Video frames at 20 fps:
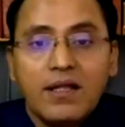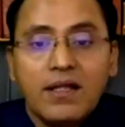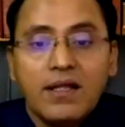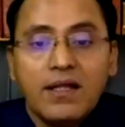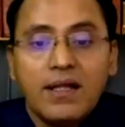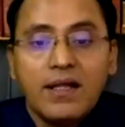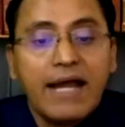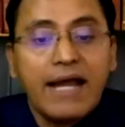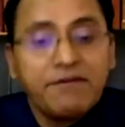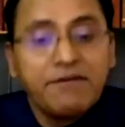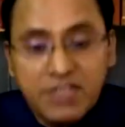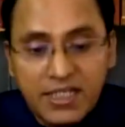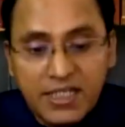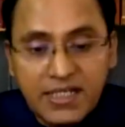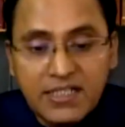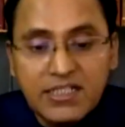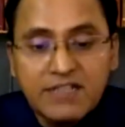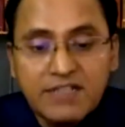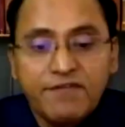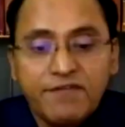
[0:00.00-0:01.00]
I've taken
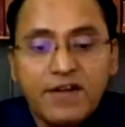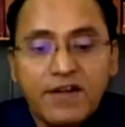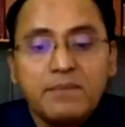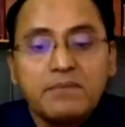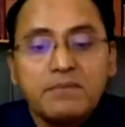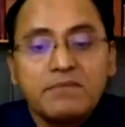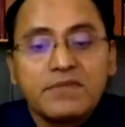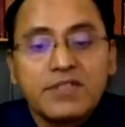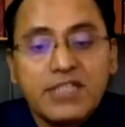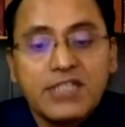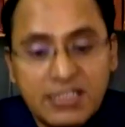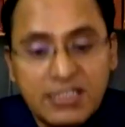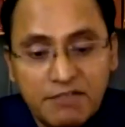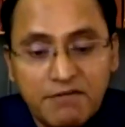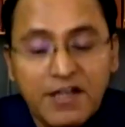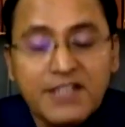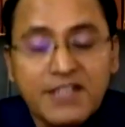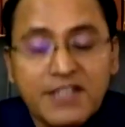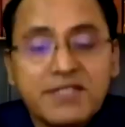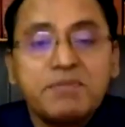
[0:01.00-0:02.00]
it from Keith
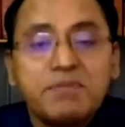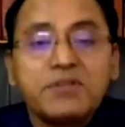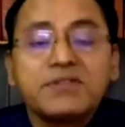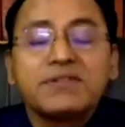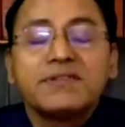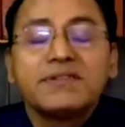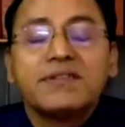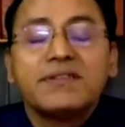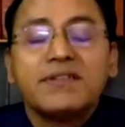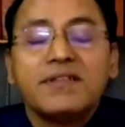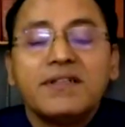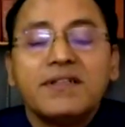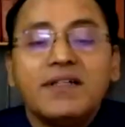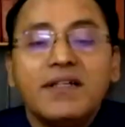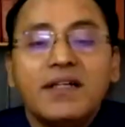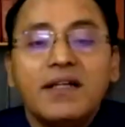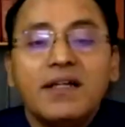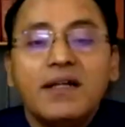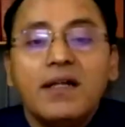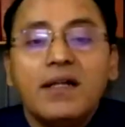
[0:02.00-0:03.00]
Evans' book.
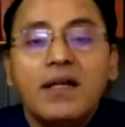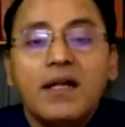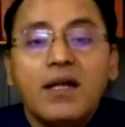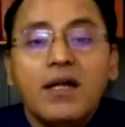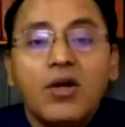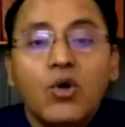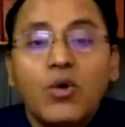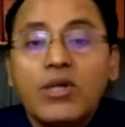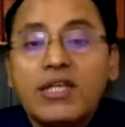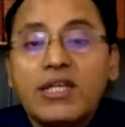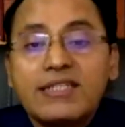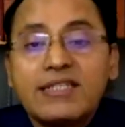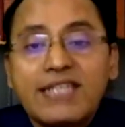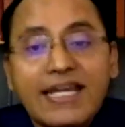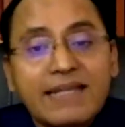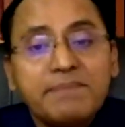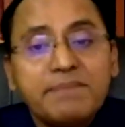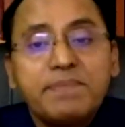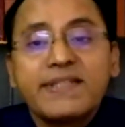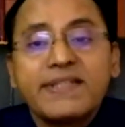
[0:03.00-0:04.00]
Only
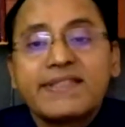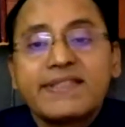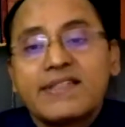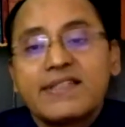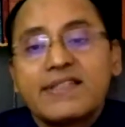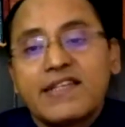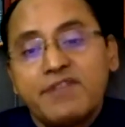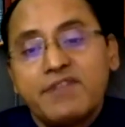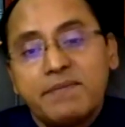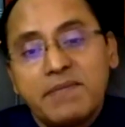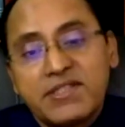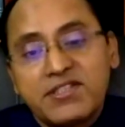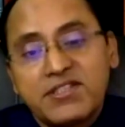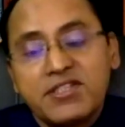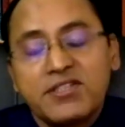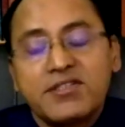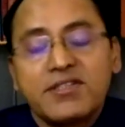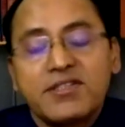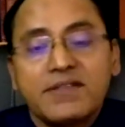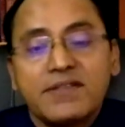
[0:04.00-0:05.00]
10% of a
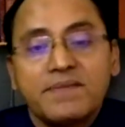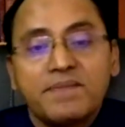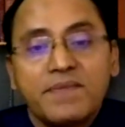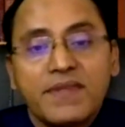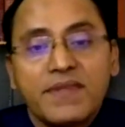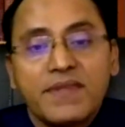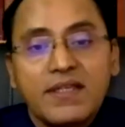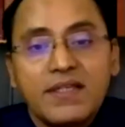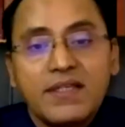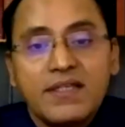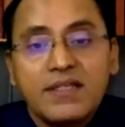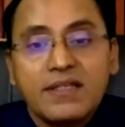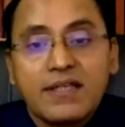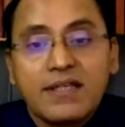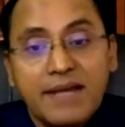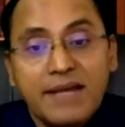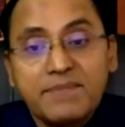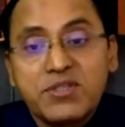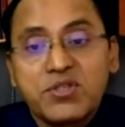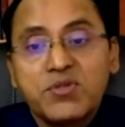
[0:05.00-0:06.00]
message
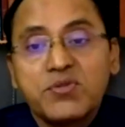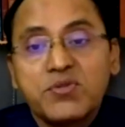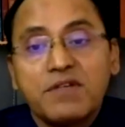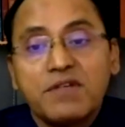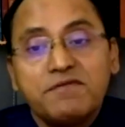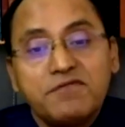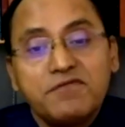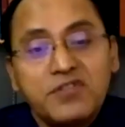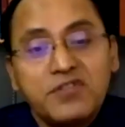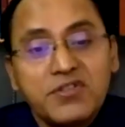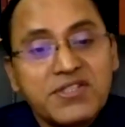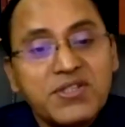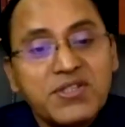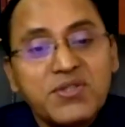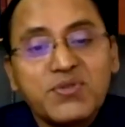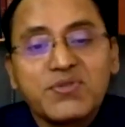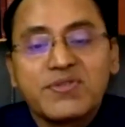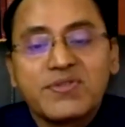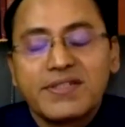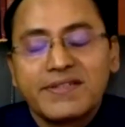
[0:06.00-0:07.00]
comes through the words
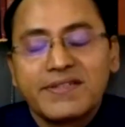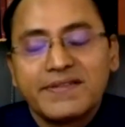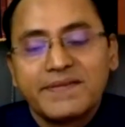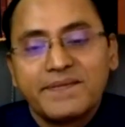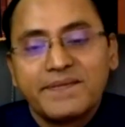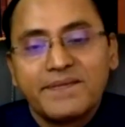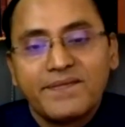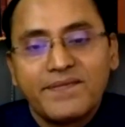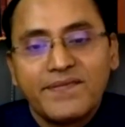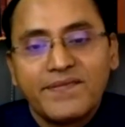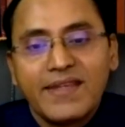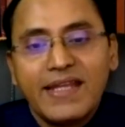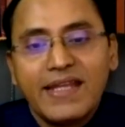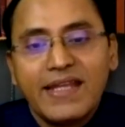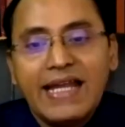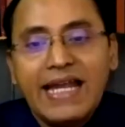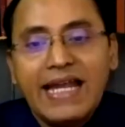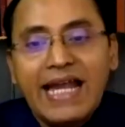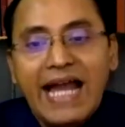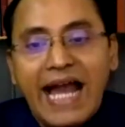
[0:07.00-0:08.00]
used.
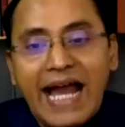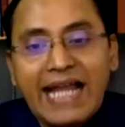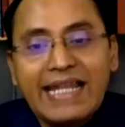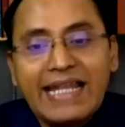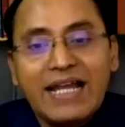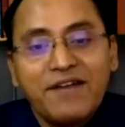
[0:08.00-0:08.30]
And of